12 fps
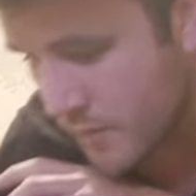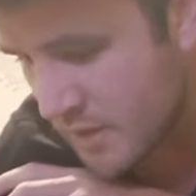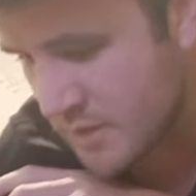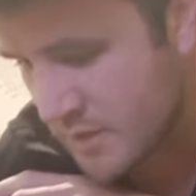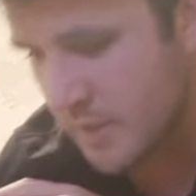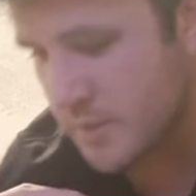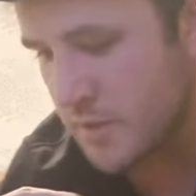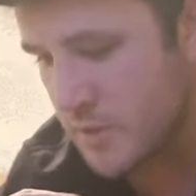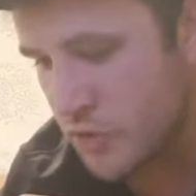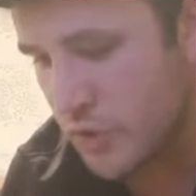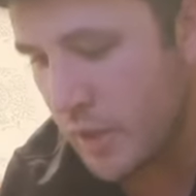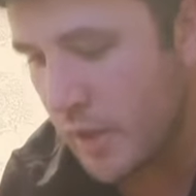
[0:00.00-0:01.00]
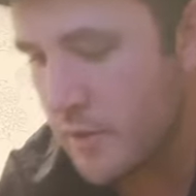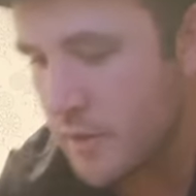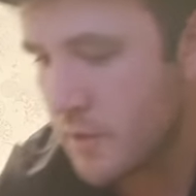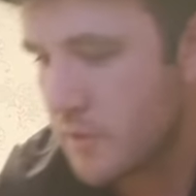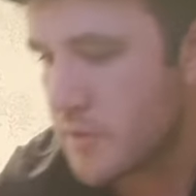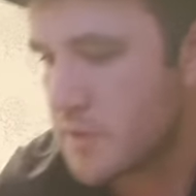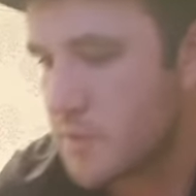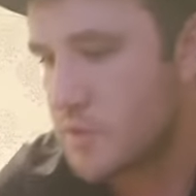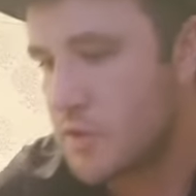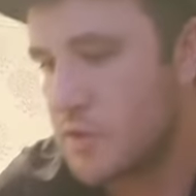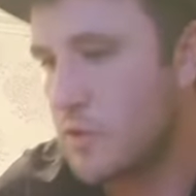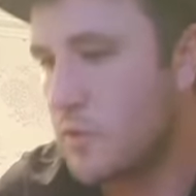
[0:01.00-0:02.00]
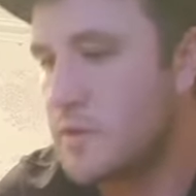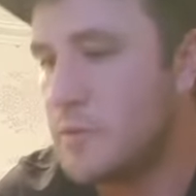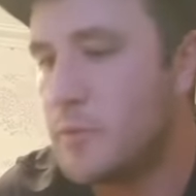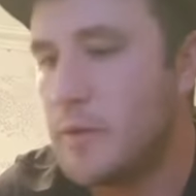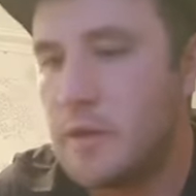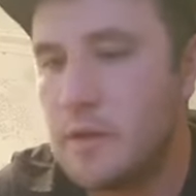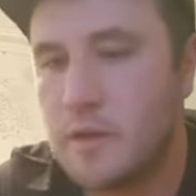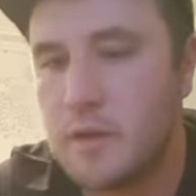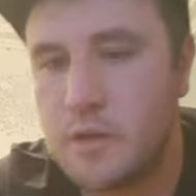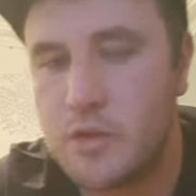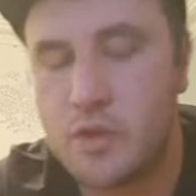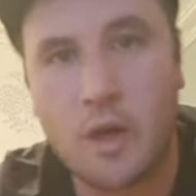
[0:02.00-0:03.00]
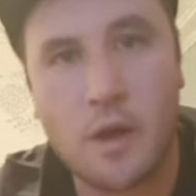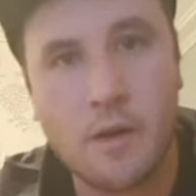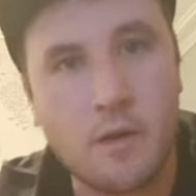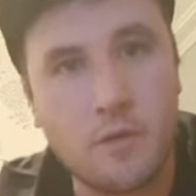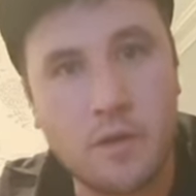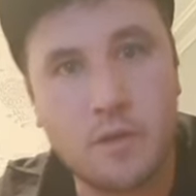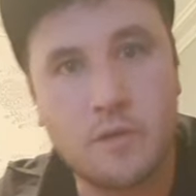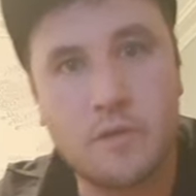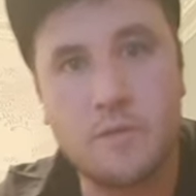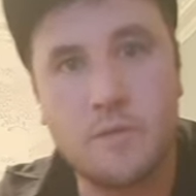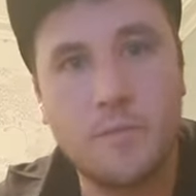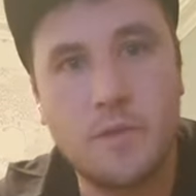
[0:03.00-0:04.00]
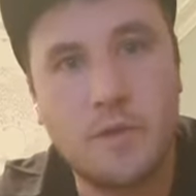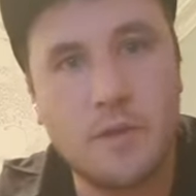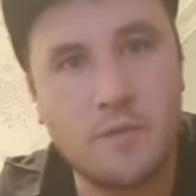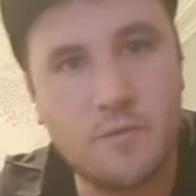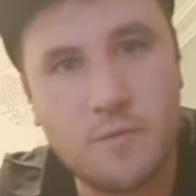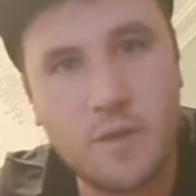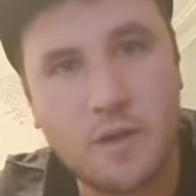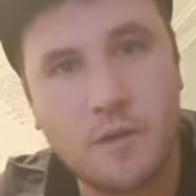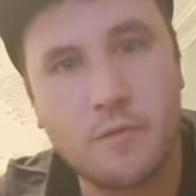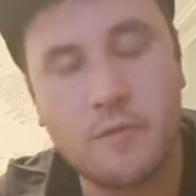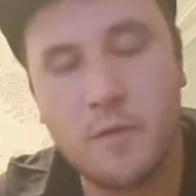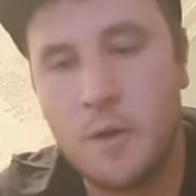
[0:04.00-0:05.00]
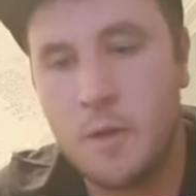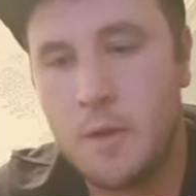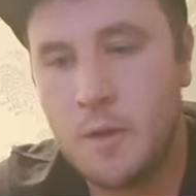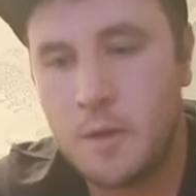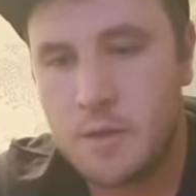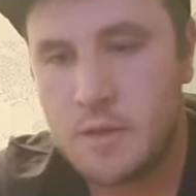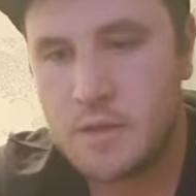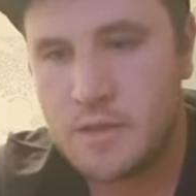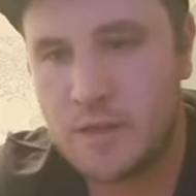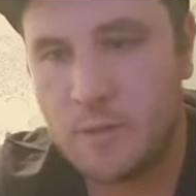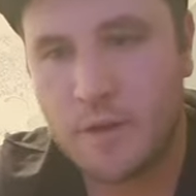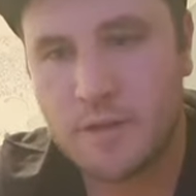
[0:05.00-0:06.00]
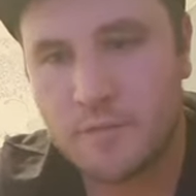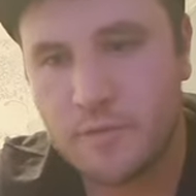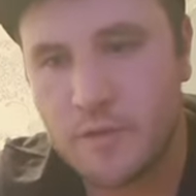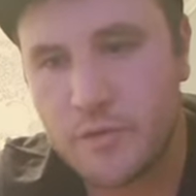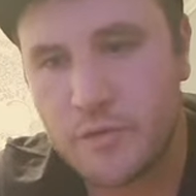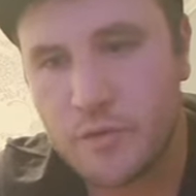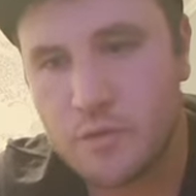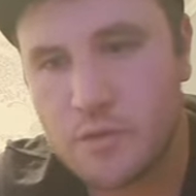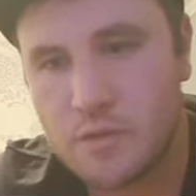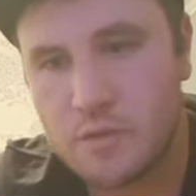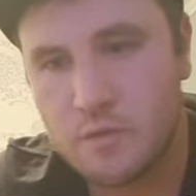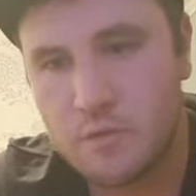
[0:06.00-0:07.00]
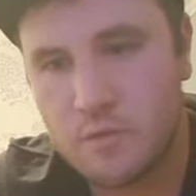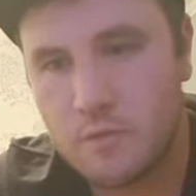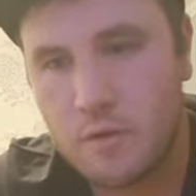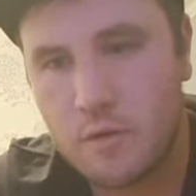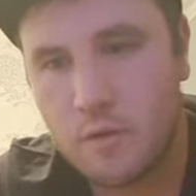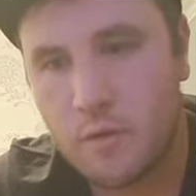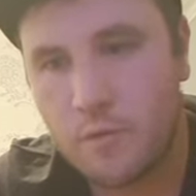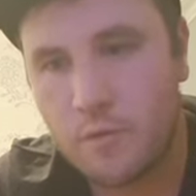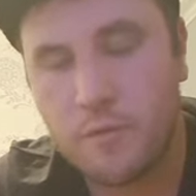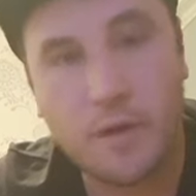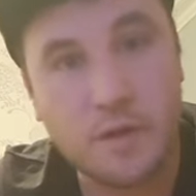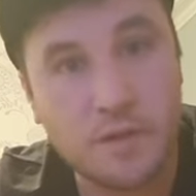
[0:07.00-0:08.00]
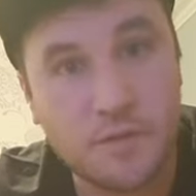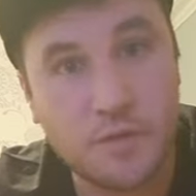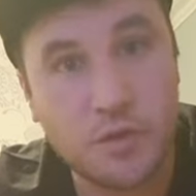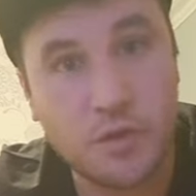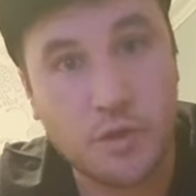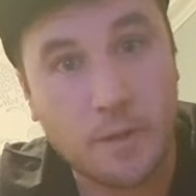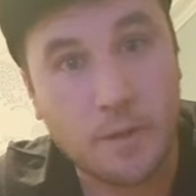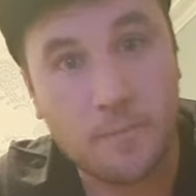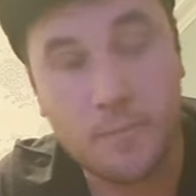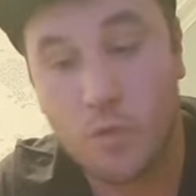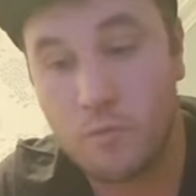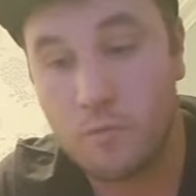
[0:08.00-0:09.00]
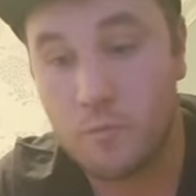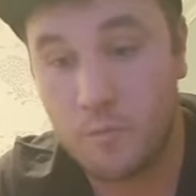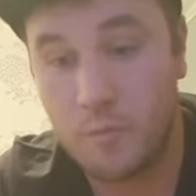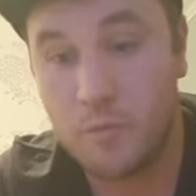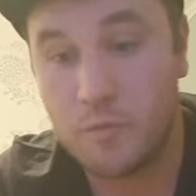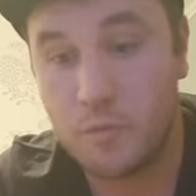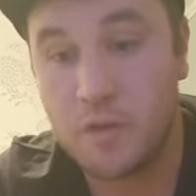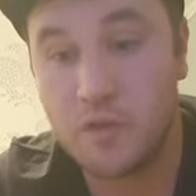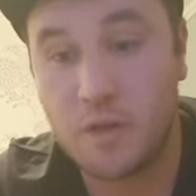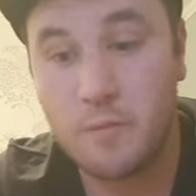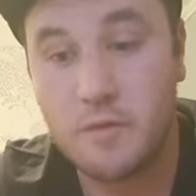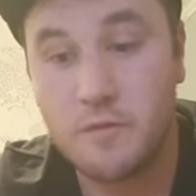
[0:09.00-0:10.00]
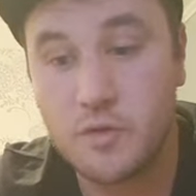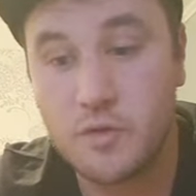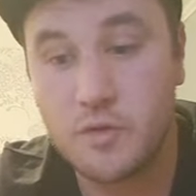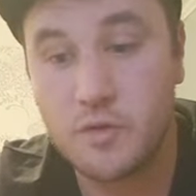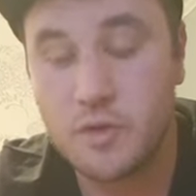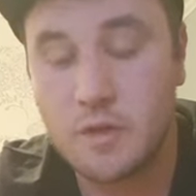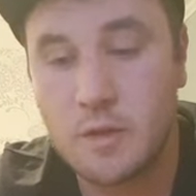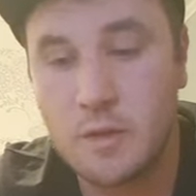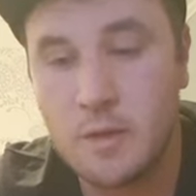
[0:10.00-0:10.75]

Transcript: I started this channel, this was just going to be a channel that did kind of cinematic videos of us fishing, or me and Jeremy fishing.